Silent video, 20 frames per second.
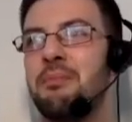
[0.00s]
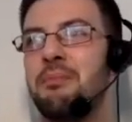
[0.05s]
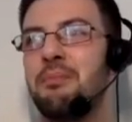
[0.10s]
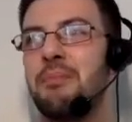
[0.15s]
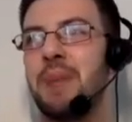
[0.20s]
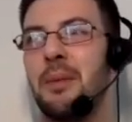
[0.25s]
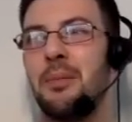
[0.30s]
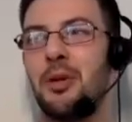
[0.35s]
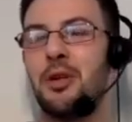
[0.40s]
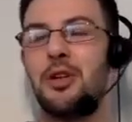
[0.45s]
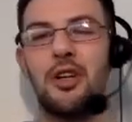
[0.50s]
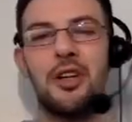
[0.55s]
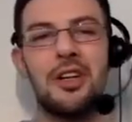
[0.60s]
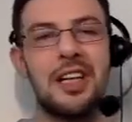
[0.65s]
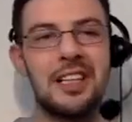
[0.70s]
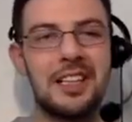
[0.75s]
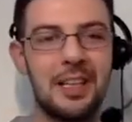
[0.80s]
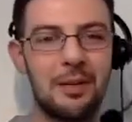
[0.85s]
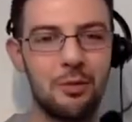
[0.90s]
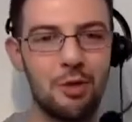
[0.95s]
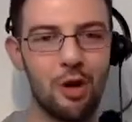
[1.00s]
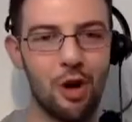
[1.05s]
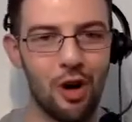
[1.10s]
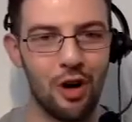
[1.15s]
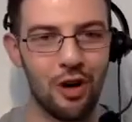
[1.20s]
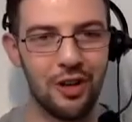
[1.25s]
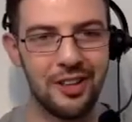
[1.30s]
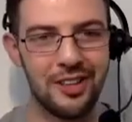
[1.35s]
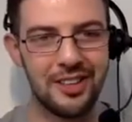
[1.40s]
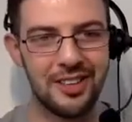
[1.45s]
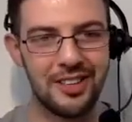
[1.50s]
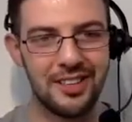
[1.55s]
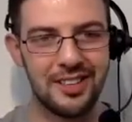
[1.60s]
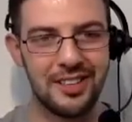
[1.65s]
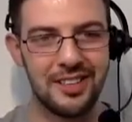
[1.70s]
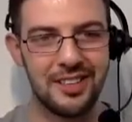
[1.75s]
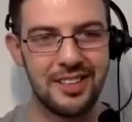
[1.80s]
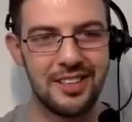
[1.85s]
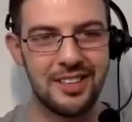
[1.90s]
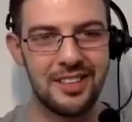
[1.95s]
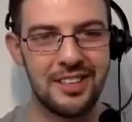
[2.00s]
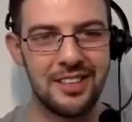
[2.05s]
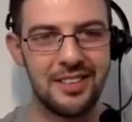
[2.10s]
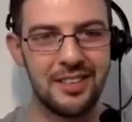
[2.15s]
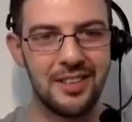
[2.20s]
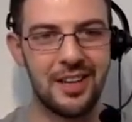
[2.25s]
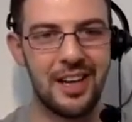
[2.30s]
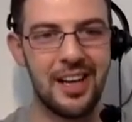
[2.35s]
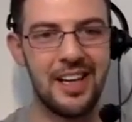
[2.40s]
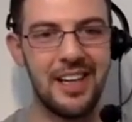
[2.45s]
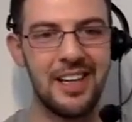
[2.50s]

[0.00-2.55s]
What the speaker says: people are doing LinkedIn wrong. Okay,